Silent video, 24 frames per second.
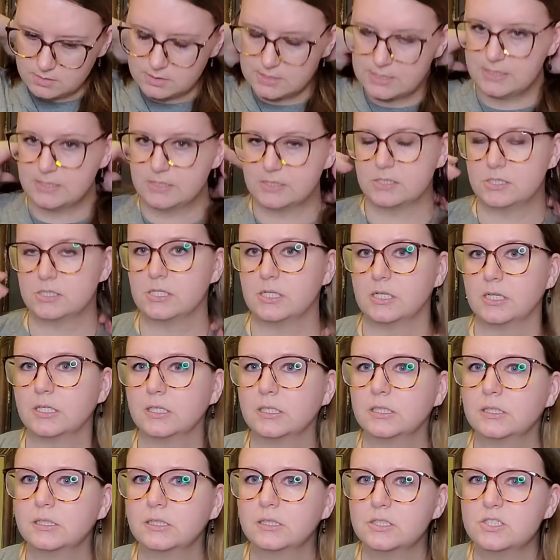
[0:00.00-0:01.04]
Tends to
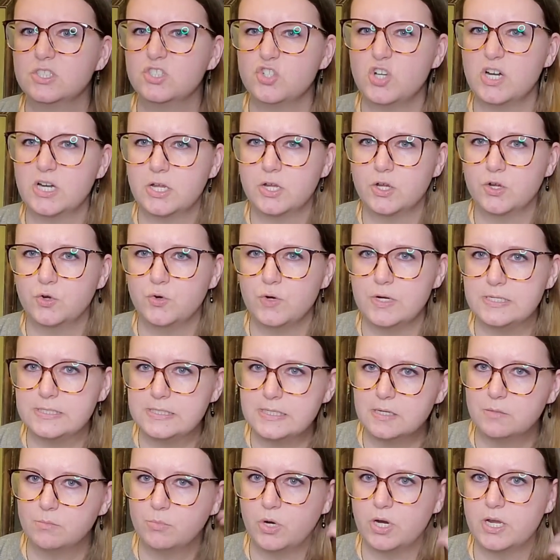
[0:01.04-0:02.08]
try to get
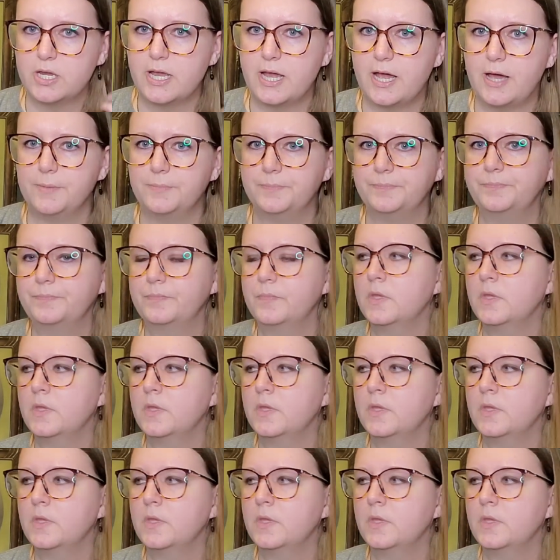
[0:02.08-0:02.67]
greasy and break out.